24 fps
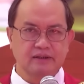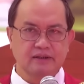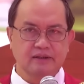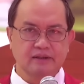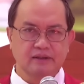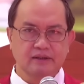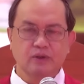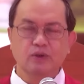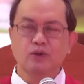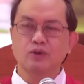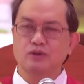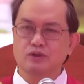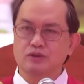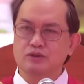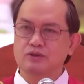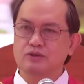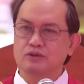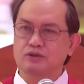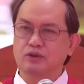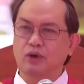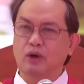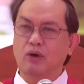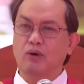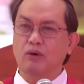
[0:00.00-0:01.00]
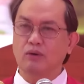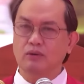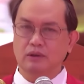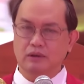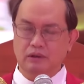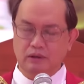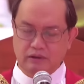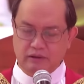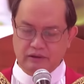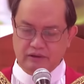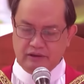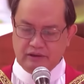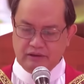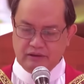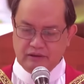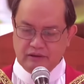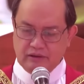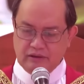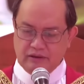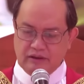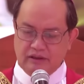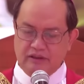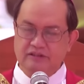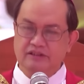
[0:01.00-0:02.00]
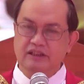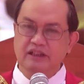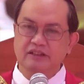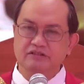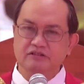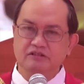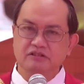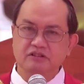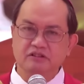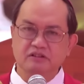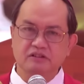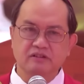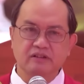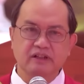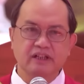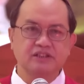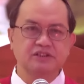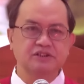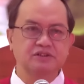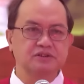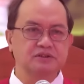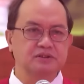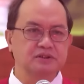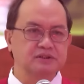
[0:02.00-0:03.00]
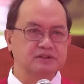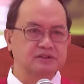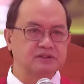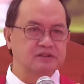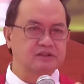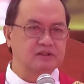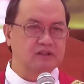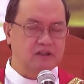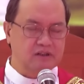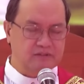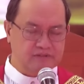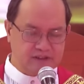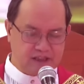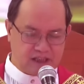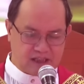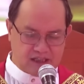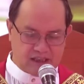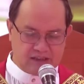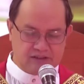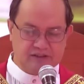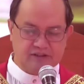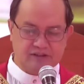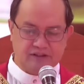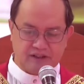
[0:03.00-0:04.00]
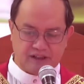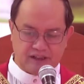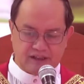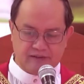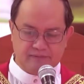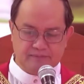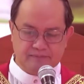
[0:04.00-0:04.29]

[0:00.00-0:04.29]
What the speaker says: who stole the treasures of the country.